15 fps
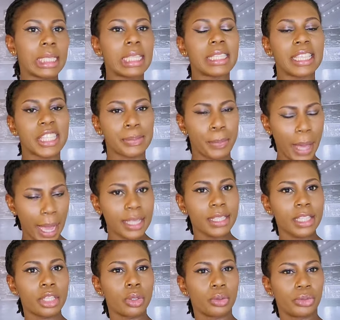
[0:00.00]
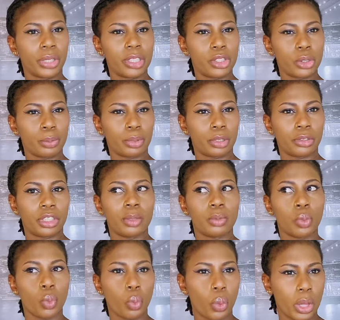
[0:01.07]
is a spicy oriental
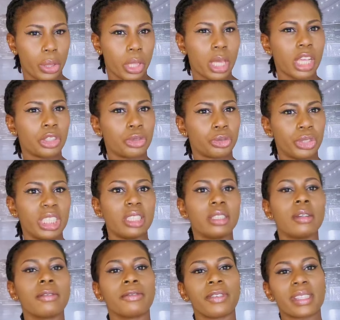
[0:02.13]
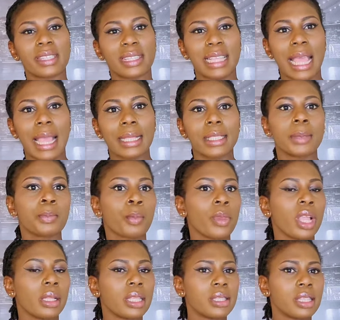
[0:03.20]
perfume with a green facet.
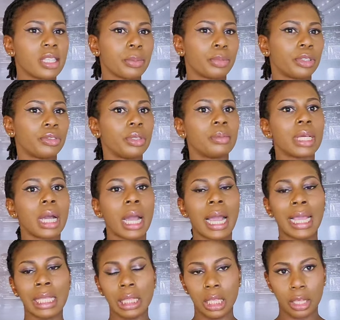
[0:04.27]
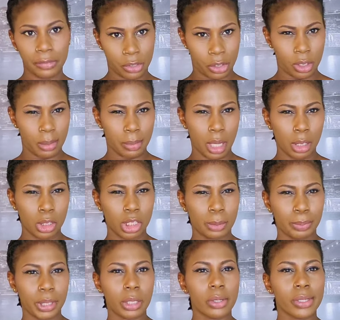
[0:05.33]
This is a perfume that I love so much
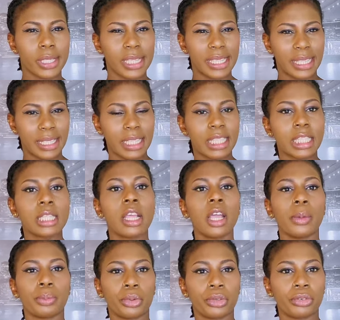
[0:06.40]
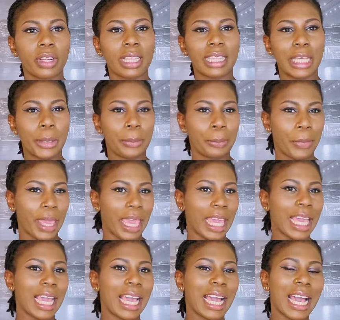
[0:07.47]
because it sits perfectly on
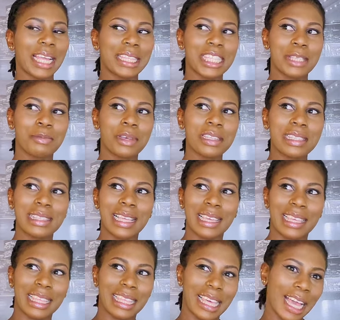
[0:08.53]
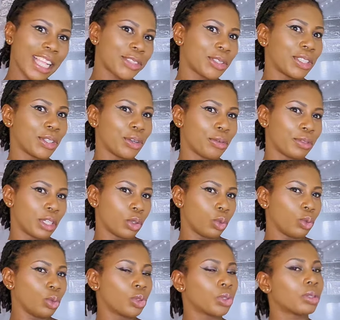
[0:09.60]
me, and it smells like a gathering of the
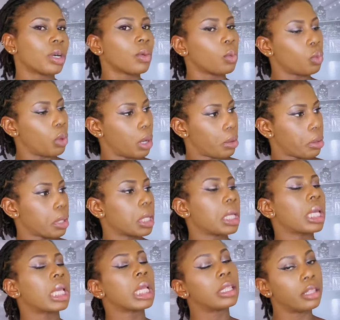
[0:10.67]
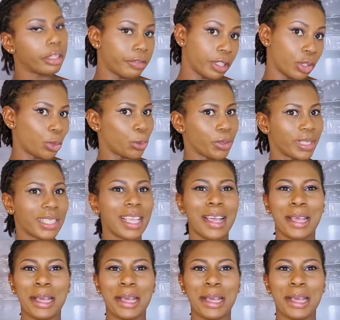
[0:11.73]
ultra wealthy individuals.